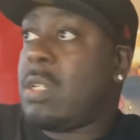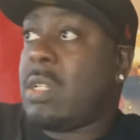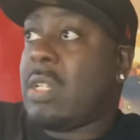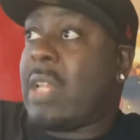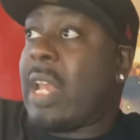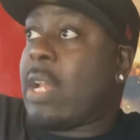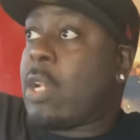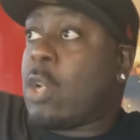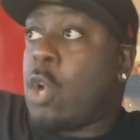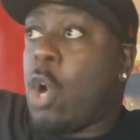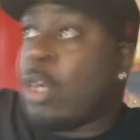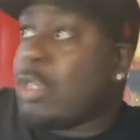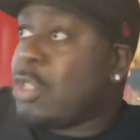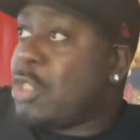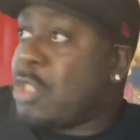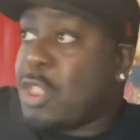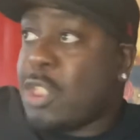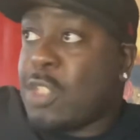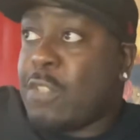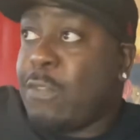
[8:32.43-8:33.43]
their
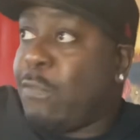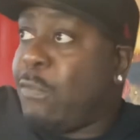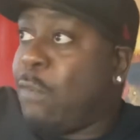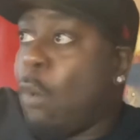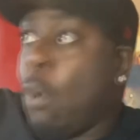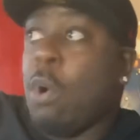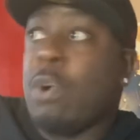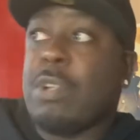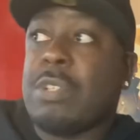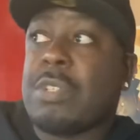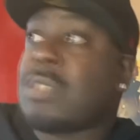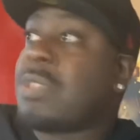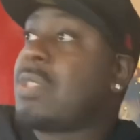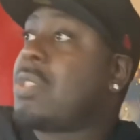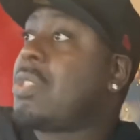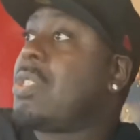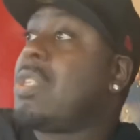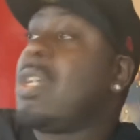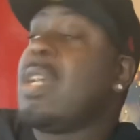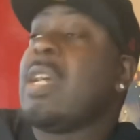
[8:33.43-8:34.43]
conscious
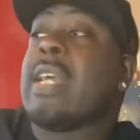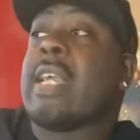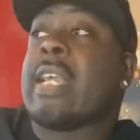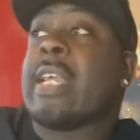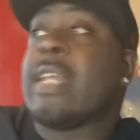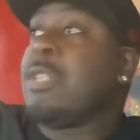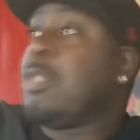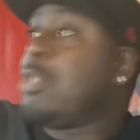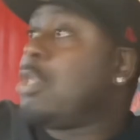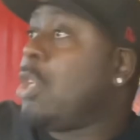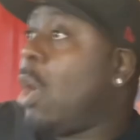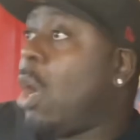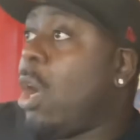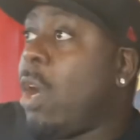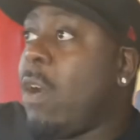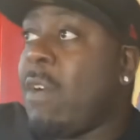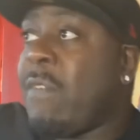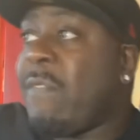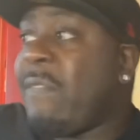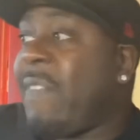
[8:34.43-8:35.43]
thoughts into
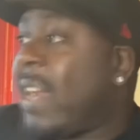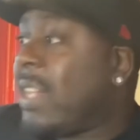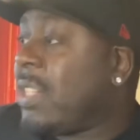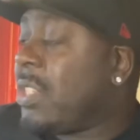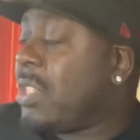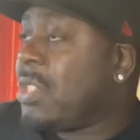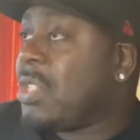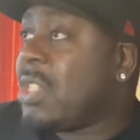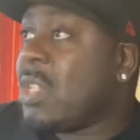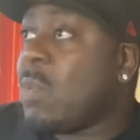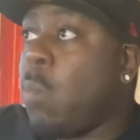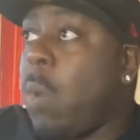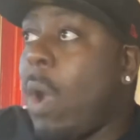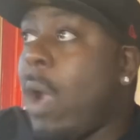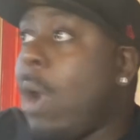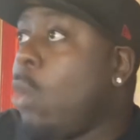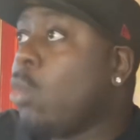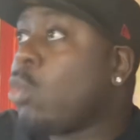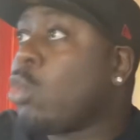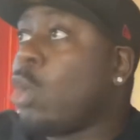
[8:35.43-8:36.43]
a fantasy
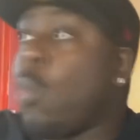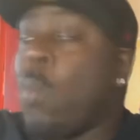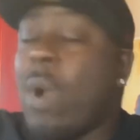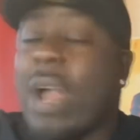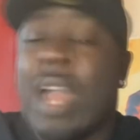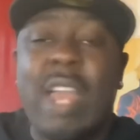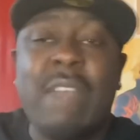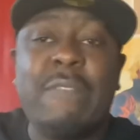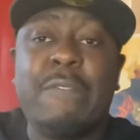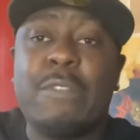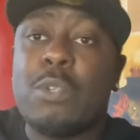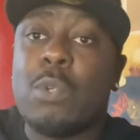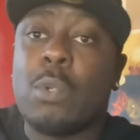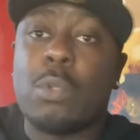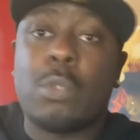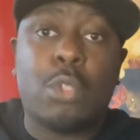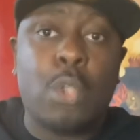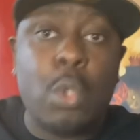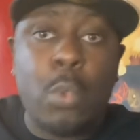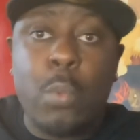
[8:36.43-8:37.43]
world or whatever
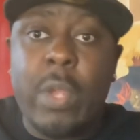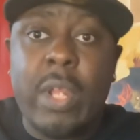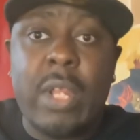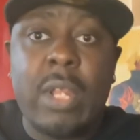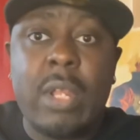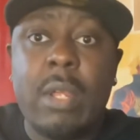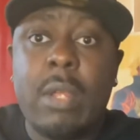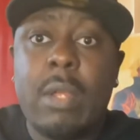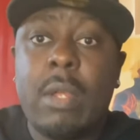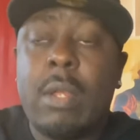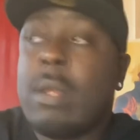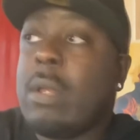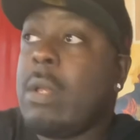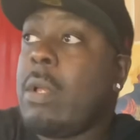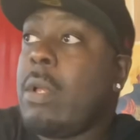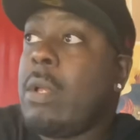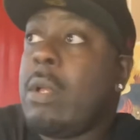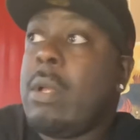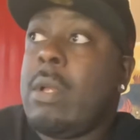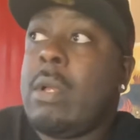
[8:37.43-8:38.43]
you're doing.
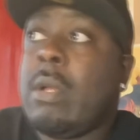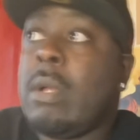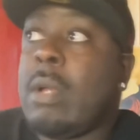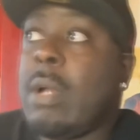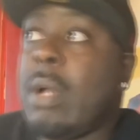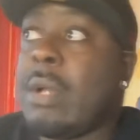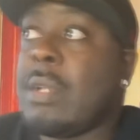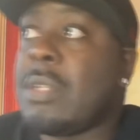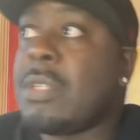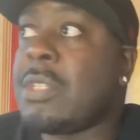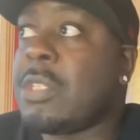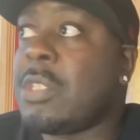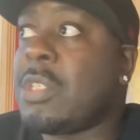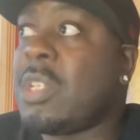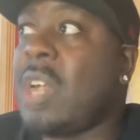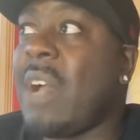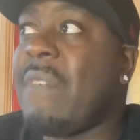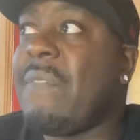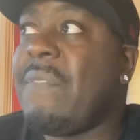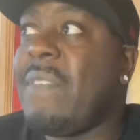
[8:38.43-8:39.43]

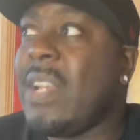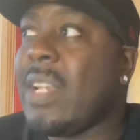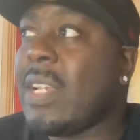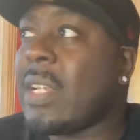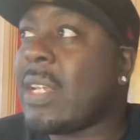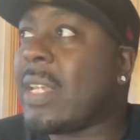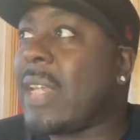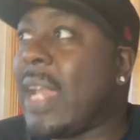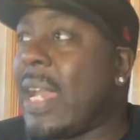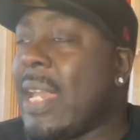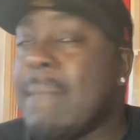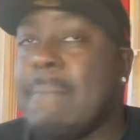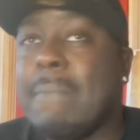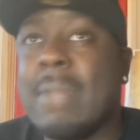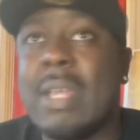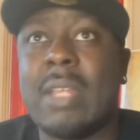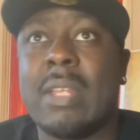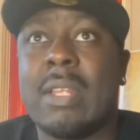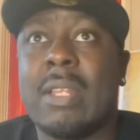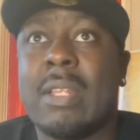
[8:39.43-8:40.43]
So I think
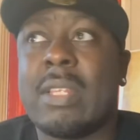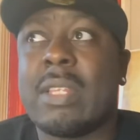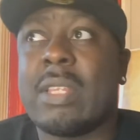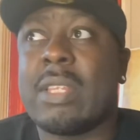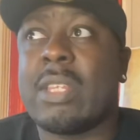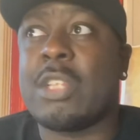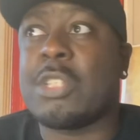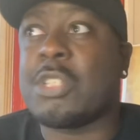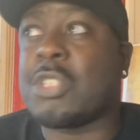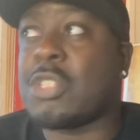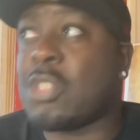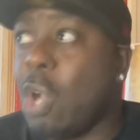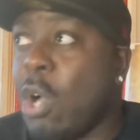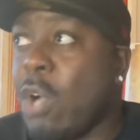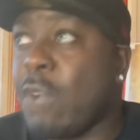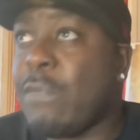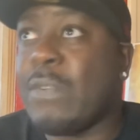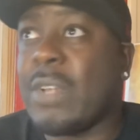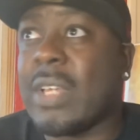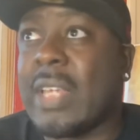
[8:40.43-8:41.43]
gaming, the
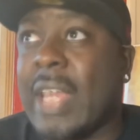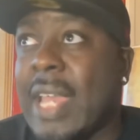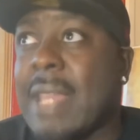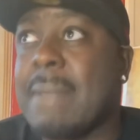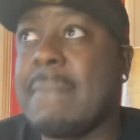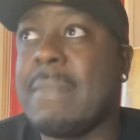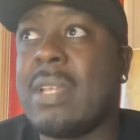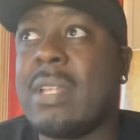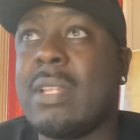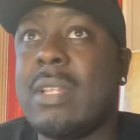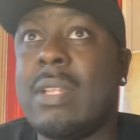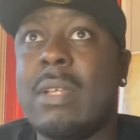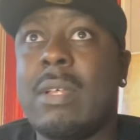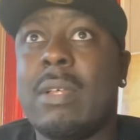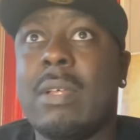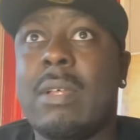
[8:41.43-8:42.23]
stock for gaming